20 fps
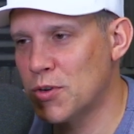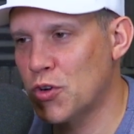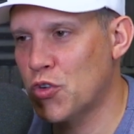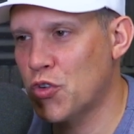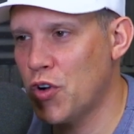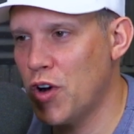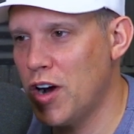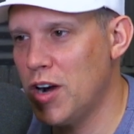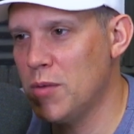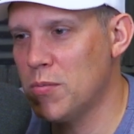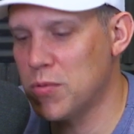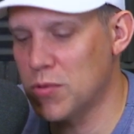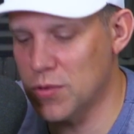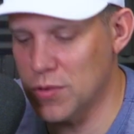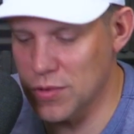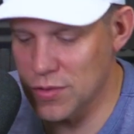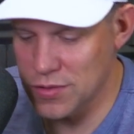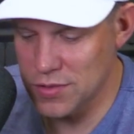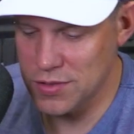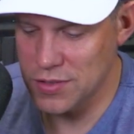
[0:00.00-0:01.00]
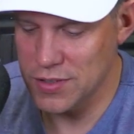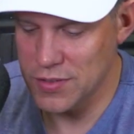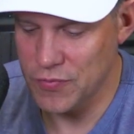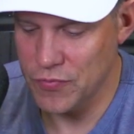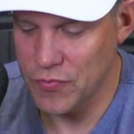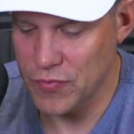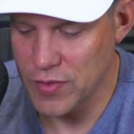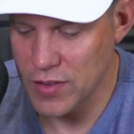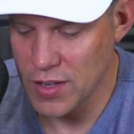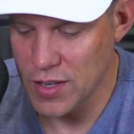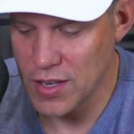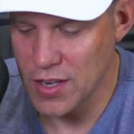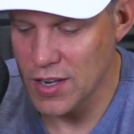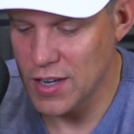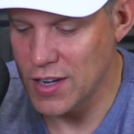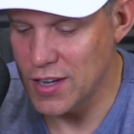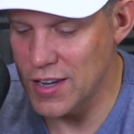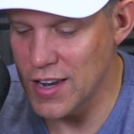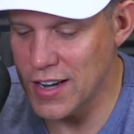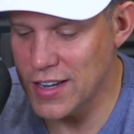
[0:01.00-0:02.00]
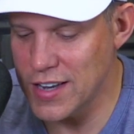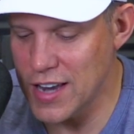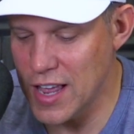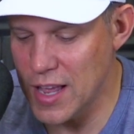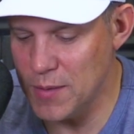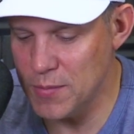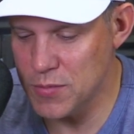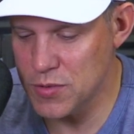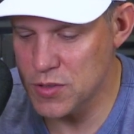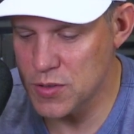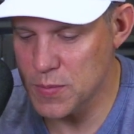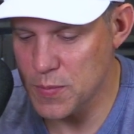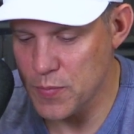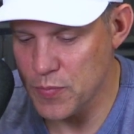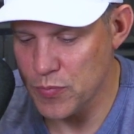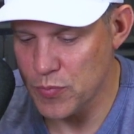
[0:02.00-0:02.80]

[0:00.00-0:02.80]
incredible nicknames.